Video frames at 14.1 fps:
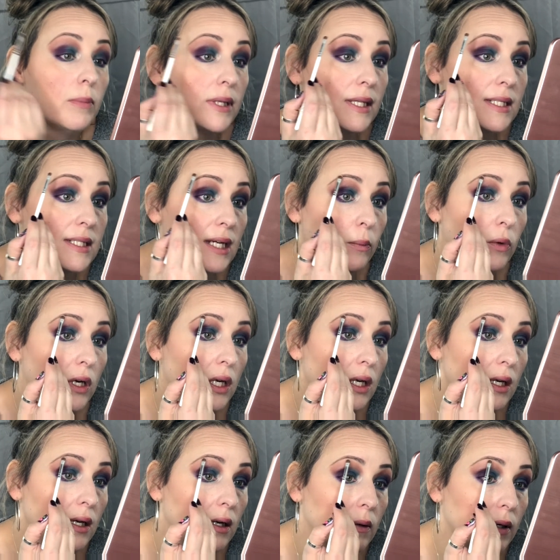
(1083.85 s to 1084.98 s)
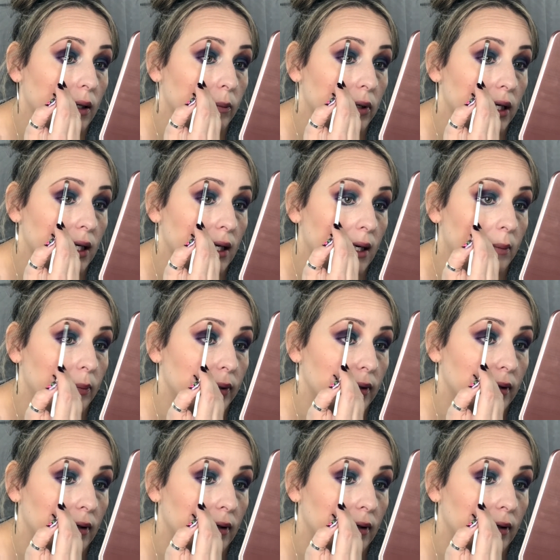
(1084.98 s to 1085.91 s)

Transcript: but this time we're gonna go and put it up